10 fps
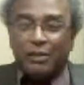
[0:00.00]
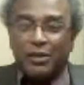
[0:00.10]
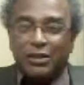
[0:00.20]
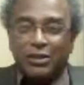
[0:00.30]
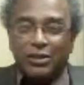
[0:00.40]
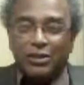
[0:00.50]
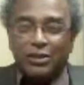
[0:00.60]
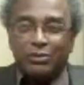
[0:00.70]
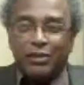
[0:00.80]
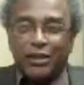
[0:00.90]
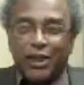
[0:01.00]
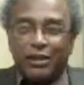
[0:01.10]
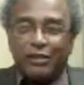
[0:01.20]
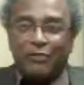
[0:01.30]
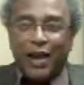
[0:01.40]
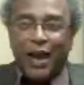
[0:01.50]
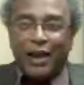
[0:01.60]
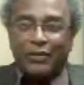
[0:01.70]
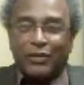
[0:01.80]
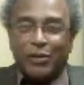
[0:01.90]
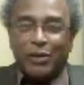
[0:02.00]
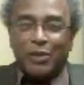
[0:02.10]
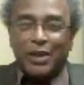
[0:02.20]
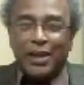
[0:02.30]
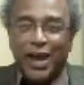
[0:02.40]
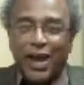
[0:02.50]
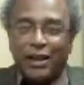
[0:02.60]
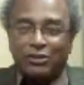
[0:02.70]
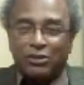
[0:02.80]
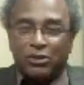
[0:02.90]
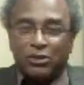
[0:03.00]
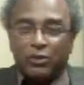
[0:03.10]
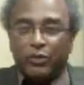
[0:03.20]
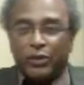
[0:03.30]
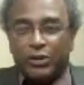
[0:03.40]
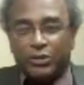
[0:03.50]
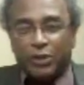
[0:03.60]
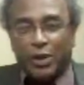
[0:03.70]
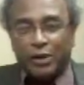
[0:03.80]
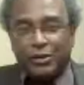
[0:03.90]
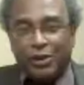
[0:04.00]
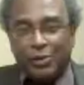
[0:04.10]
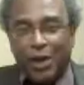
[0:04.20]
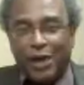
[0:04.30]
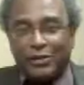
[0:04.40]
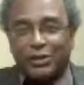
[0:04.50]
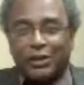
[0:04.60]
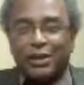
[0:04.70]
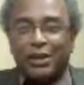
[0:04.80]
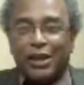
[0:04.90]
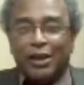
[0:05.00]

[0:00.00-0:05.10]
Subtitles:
But citizens resented the fact that they were being asked to surrender their privacy,